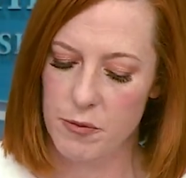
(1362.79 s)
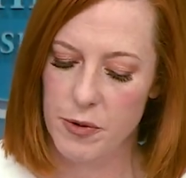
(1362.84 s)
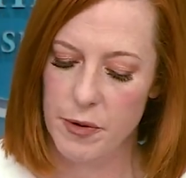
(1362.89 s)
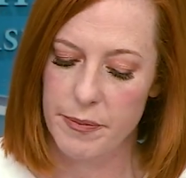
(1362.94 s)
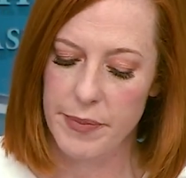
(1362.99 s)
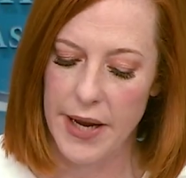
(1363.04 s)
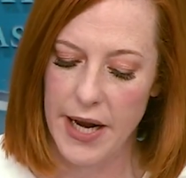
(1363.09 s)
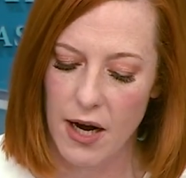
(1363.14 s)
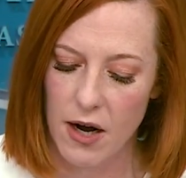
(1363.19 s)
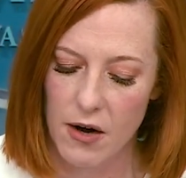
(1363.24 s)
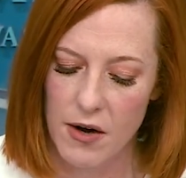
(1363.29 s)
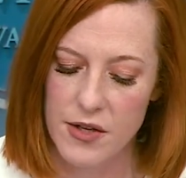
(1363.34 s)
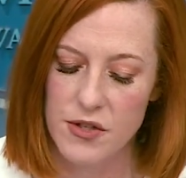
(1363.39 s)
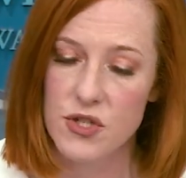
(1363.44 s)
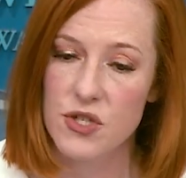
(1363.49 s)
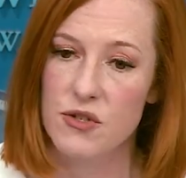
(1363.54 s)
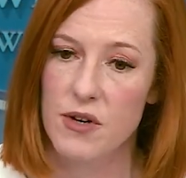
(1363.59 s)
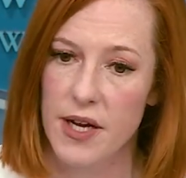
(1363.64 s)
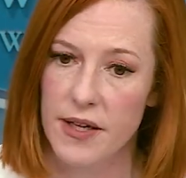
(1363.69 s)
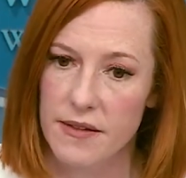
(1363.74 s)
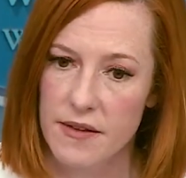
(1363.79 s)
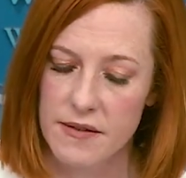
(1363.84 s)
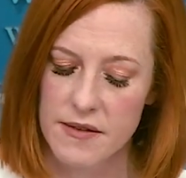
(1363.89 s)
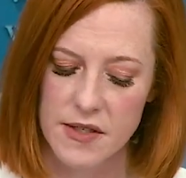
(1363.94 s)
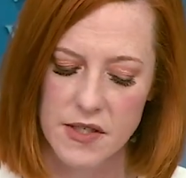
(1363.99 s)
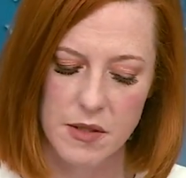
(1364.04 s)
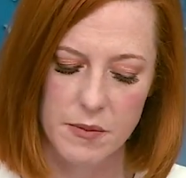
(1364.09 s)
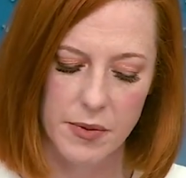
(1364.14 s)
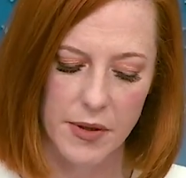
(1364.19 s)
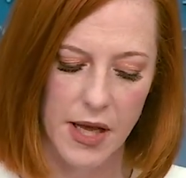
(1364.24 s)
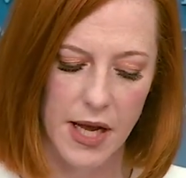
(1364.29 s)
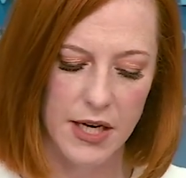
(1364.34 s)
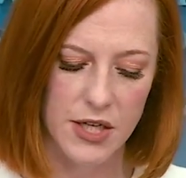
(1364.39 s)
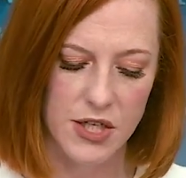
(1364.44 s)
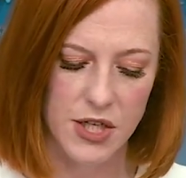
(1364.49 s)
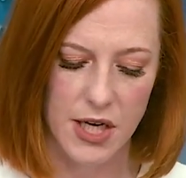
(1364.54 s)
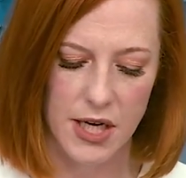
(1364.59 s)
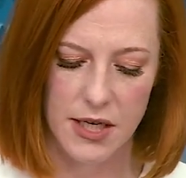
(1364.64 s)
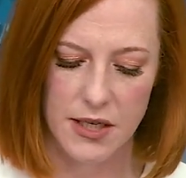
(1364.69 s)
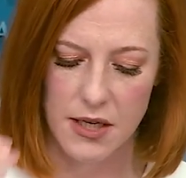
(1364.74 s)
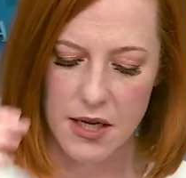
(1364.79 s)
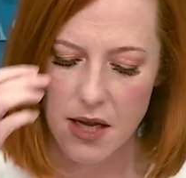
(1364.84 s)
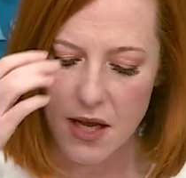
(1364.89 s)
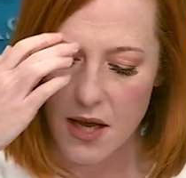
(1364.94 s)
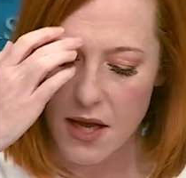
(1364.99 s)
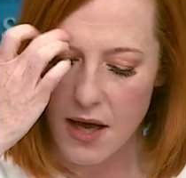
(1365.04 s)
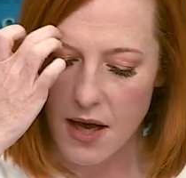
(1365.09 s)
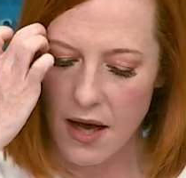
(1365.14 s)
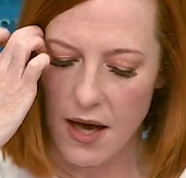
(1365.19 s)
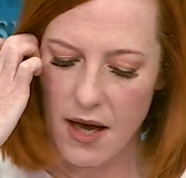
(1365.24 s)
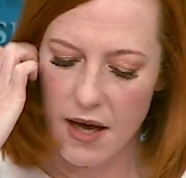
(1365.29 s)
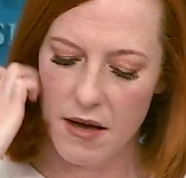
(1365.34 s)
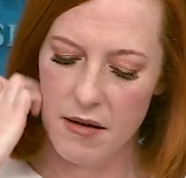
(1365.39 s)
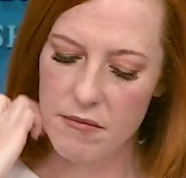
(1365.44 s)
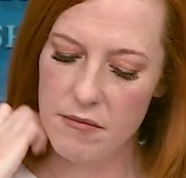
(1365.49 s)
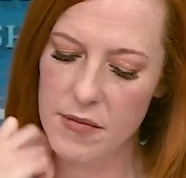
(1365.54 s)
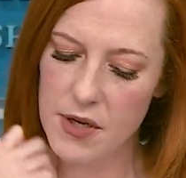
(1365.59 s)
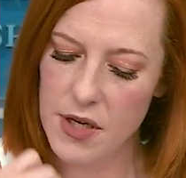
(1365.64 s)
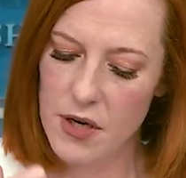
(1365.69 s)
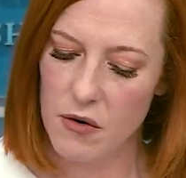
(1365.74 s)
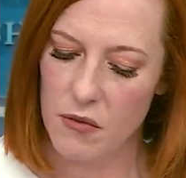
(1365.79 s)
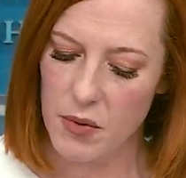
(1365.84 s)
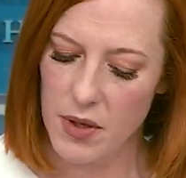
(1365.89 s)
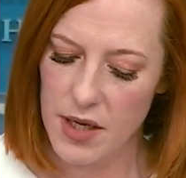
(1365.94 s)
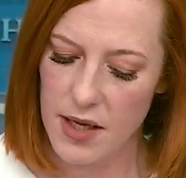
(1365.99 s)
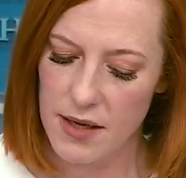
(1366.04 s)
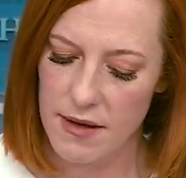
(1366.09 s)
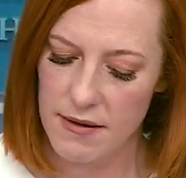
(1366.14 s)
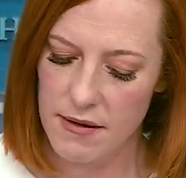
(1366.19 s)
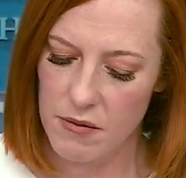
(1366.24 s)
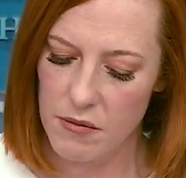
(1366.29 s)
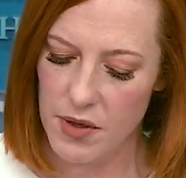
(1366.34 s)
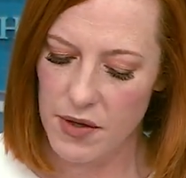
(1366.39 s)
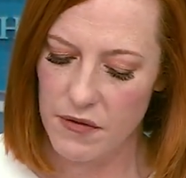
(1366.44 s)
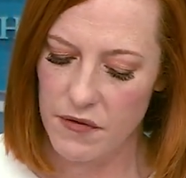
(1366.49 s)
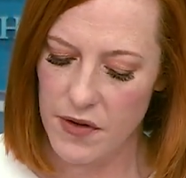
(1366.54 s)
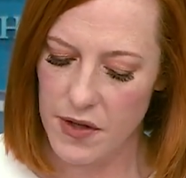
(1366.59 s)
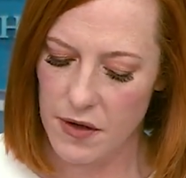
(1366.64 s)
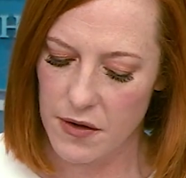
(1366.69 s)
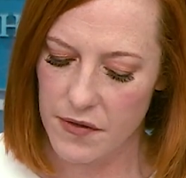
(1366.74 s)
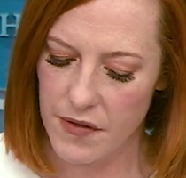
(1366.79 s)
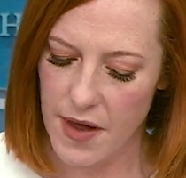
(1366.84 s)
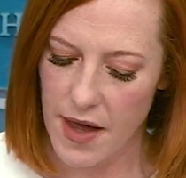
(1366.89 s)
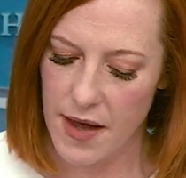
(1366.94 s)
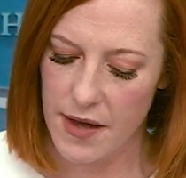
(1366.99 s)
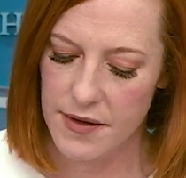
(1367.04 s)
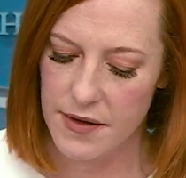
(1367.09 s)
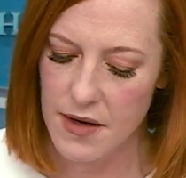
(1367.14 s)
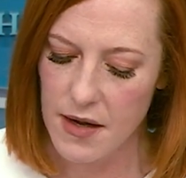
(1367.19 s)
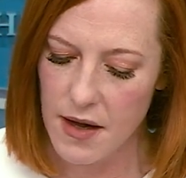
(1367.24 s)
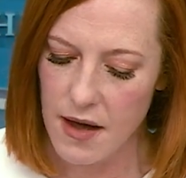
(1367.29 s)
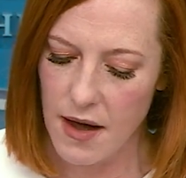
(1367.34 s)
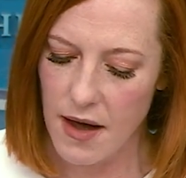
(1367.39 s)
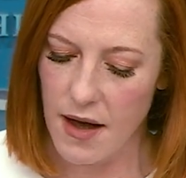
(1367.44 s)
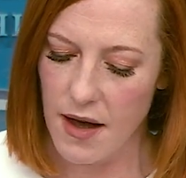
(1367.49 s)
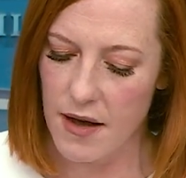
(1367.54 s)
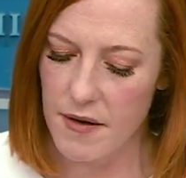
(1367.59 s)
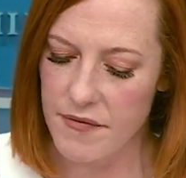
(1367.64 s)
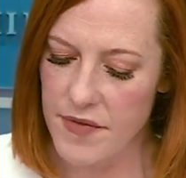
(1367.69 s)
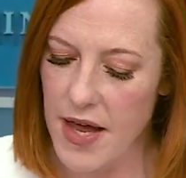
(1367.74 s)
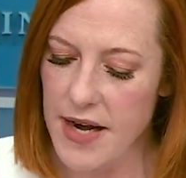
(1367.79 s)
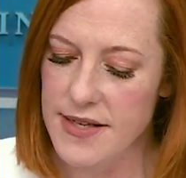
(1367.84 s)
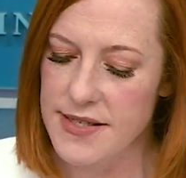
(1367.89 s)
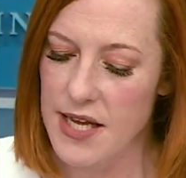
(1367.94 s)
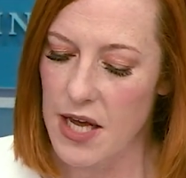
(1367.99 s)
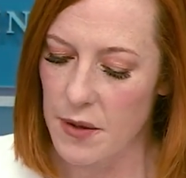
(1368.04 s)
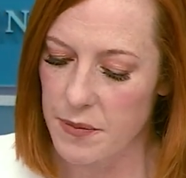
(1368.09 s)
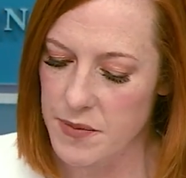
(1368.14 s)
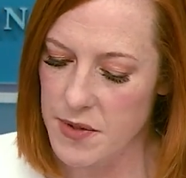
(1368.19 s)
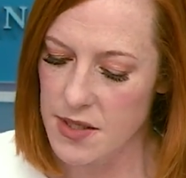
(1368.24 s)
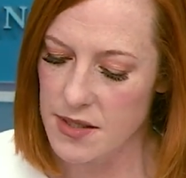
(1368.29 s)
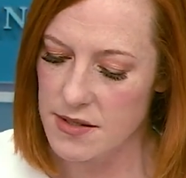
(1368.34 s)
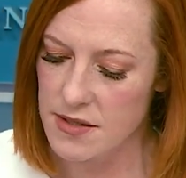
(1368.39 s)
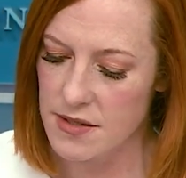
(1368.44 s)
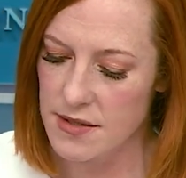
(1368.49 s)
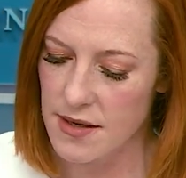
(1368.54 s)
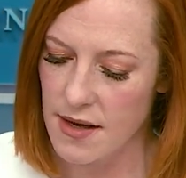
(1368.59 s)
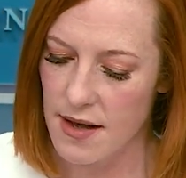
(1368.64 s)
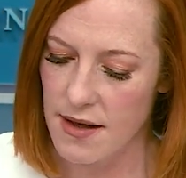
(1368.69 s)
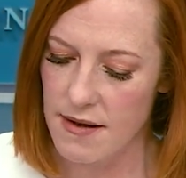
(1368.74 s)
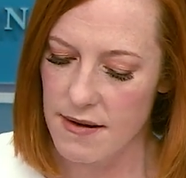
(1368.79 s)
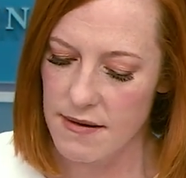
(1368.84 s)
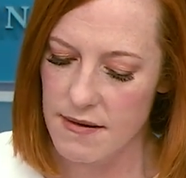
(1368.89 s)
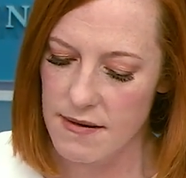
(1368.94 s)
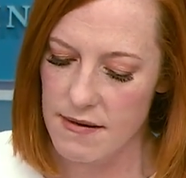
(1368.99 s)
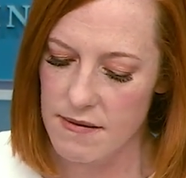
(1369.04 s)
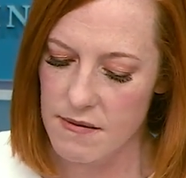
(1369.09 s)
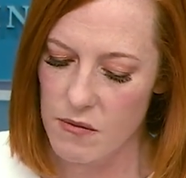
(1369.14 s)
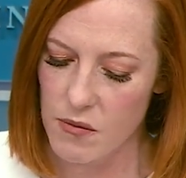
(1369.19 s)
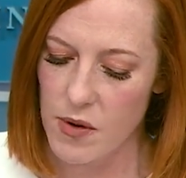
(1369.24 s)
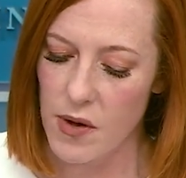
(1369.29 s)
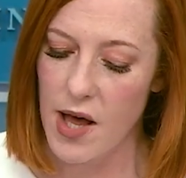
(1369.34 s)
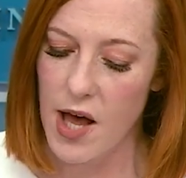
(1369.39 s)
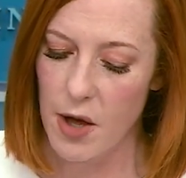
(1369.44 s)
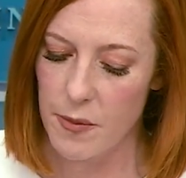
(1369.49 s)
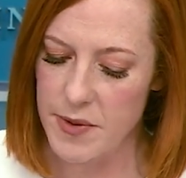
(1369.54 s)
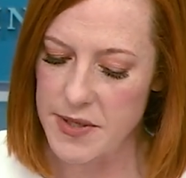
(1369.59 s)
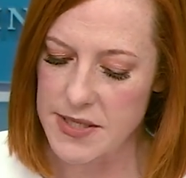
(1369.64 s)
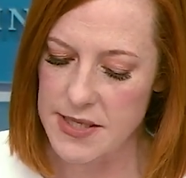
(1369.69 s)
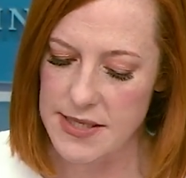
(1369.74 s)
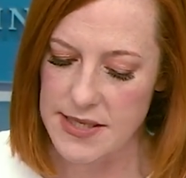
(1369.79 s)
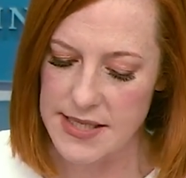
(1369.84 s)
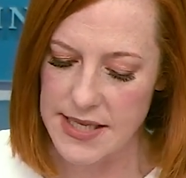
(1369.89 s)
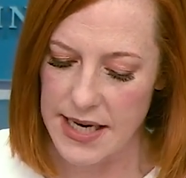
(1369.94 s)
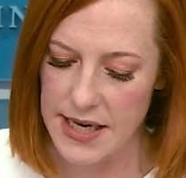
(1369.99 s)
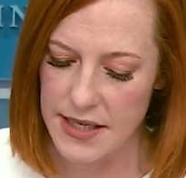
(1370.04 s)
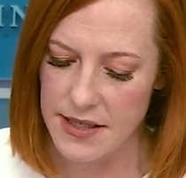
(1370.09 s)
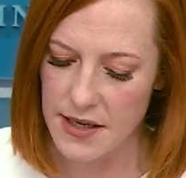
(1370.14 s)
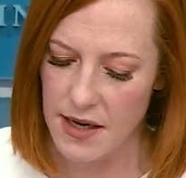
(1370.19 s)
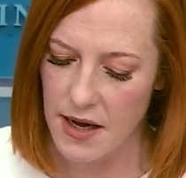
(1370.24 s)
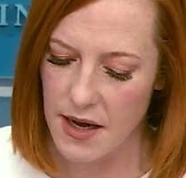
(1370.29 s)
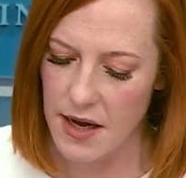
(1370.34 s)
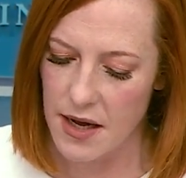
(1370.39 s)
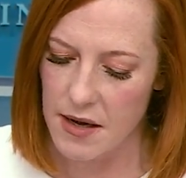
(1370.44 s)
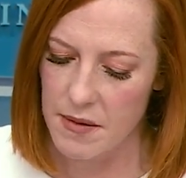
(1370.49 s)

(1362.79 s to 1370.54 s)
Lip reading: prepare and strengthen the supply chain, we feel that that has helped us, will help us sustain.